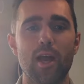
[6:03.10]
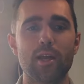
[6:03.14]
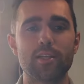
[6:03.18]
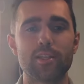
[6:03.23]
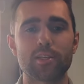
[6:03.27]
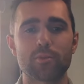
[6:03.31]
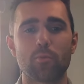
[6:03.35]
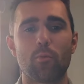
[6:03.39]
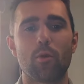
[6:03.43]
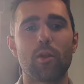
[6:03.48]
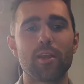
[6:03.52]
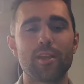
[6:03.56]
I
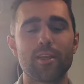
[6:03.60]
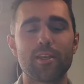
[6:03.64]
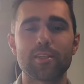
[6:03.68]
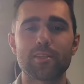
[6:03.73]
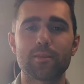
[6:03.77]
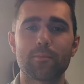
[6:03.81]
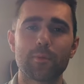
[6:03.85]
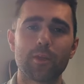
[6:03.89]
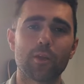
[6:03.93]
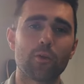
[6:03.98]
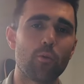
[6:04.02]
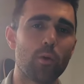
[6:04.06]
just want to eat
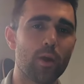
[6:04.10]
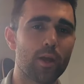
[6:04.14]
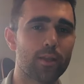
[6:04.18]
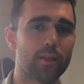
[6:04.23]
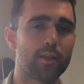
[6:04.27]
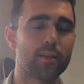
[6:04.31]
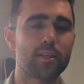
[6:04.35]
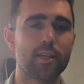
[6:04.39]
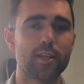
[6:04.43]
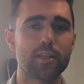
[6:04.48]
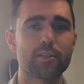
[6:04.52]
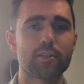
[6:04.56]
something quick
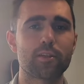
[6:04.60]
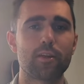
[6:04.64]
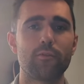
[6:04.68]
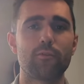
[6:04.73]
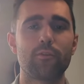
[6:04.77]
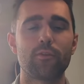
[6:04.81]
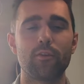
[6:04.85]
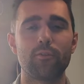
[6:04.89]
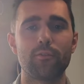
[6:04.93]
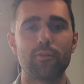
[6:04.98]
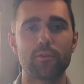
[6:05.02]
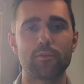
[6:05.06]
that tastes good
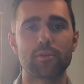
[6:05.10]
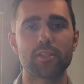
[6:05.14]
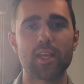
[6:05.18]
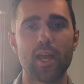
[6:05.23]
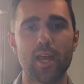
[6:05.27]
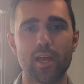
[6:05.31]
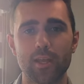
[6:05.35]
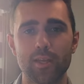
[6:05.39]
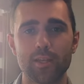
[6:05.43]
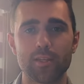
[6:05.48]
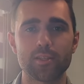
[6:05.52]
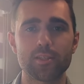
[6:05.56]
for a few
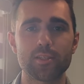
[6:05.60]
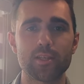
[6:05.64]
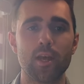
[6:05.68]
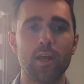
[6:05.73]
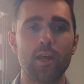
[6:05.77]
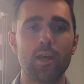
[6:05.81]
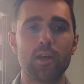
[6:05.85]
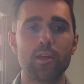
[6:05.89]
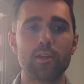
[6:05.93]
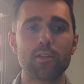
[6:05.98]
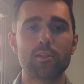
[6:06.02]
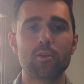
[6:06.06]
seconds,
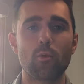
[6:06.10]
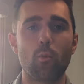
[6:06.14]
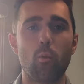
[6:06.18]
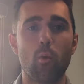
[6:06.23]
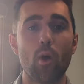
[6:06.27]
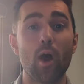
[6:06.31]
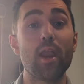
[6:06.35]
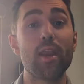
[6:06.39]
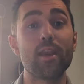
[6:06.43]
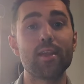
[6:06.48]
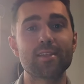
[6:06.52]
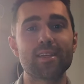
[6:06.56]
to
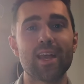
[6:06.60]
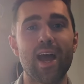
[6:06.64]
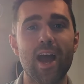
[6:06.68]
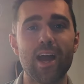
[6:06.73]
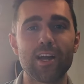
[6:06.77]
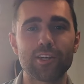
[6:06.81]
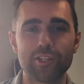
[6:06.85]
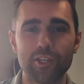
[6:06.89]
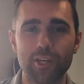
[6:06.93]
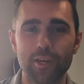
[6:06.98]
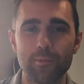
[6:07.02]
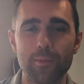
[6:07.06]
what is
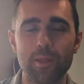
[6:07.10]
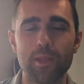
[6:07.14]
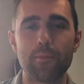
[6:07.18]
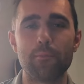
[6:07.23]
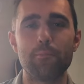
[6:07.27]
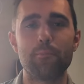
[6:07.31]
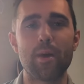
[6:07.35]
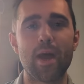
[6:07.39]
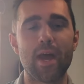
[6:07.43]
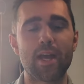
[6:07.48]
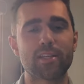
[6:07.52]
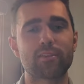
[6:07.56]
actually going to
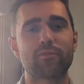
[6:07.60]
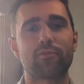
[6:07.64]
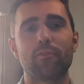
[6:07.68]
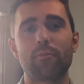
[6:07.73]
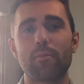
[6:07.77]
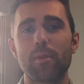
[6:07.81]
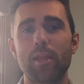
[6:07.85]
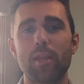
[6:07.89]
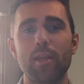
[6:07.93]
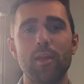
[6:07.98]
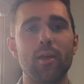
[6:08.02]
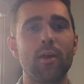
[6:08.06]
be the best for
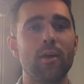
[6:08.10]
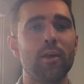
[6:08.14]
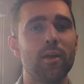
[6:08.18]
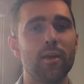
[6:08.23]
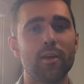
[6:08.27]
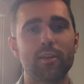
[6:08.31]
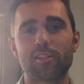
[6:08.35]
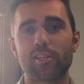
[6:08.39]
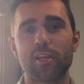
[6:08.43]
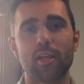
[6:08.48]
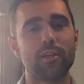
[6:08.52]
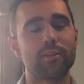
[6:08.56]
me,
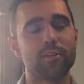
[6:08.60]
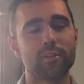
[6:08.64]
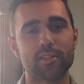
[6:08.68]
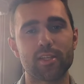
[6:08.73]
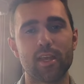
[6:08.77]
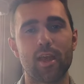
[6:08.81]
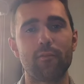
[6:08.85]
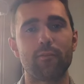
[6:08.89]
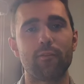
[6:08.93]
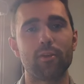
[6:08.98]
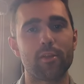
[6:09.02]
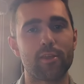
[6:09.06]
it changes
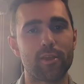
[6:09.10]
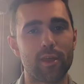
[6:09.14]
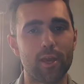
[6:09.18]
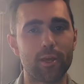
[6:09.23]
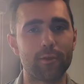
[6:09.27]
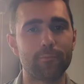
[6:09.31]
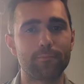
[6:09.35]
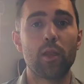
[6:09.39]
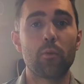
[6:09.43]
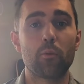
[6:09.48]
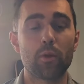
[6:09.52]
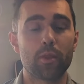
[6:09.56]
everything.
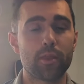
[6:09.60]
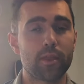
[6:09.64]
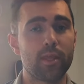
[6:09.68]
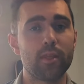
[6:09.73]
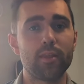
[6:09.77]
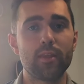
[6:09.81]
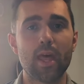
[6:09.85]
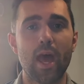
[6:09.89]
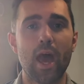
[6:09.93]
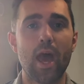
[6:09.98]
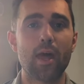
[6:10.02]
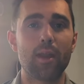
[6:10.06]
And
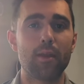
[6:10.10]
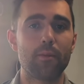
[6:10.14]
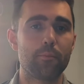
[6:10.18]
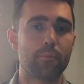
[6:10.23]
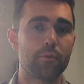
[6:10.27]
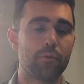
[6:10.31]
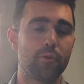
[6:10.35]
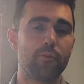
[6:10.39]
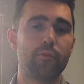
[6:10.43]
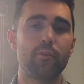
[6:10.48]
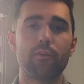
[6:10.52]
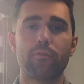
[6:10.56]
within that,
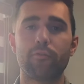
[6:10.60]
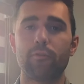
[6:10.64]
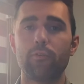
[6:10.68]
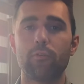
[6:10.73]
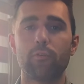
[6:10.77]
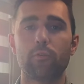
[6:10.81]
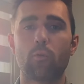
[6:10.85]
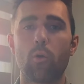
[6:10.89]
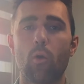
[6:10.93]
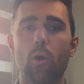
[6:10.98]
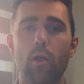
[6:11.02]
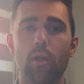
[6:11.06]
improve your
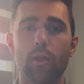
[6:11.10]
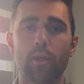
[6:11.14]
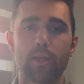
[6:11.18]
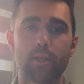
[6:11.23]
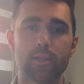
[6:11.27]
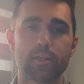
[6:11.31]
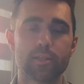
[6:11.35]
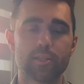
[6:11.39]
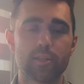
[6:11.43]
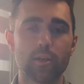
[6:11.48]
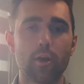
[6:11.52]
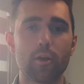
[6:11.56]
food
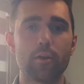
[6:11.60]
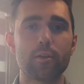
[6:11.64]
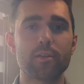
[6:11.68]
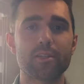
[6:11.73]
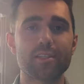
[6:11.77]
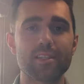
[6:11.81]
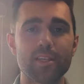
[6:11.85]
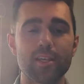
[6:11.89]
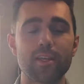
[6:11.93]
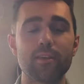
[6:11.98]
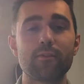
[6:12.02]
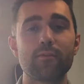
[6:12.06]
quality. Start
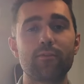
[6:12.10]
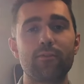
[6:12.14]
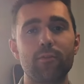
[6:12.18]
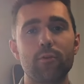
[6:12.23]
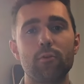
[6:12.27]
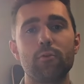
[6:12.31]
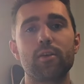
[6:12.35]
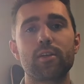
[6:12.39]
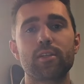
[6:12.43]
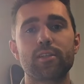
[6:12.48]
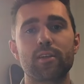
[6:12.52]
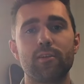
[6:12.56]
seeing
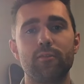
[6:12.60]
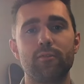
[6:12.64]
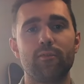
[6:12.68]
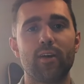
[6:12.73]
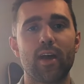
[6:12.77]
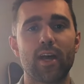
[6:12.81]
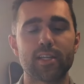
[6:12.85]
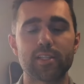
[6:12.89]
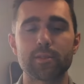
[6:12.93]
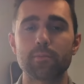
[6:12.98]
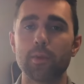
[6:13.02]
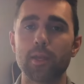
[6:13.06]
food as an
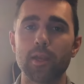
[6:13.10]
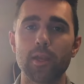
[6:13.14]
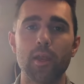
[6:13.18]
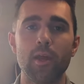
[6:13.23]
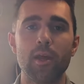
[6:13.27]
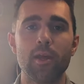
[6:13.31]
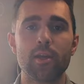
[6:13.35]
investment.